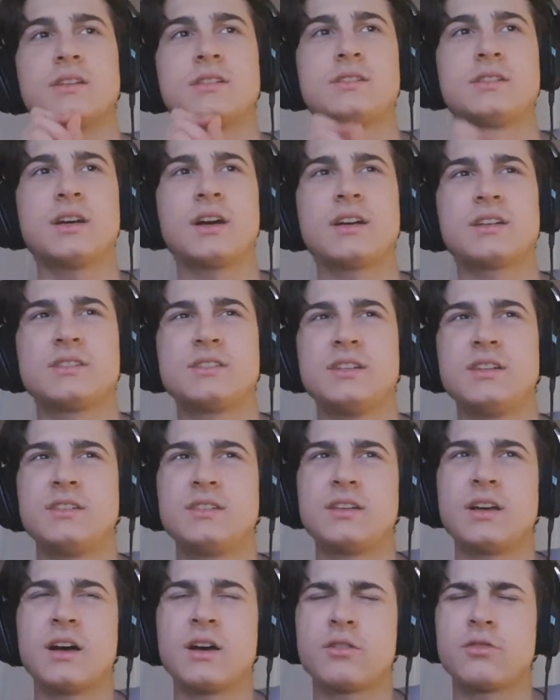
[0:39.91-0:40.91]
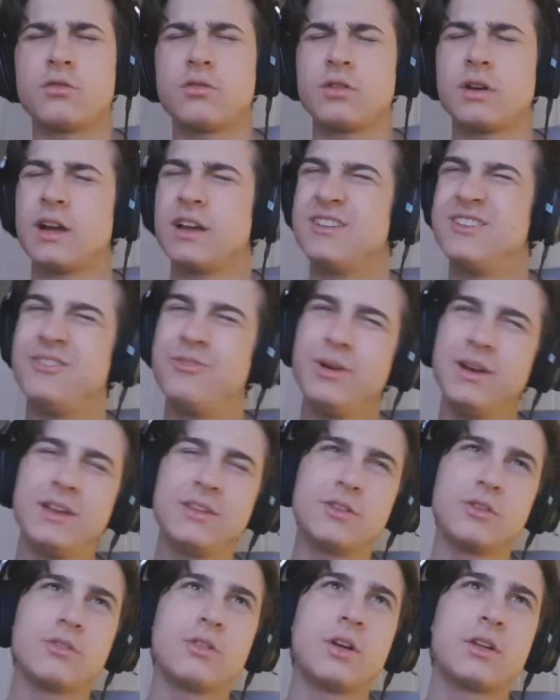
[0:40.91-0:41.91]
Shashi Tharoor. I
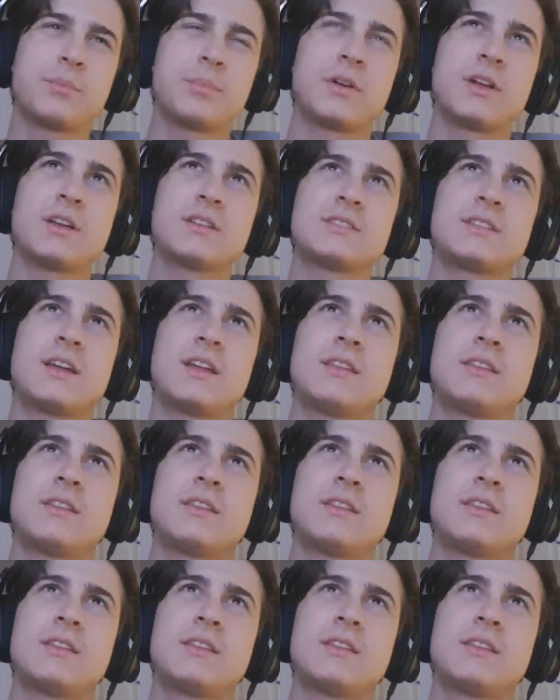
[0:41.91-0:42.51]
really don't know how to pronounce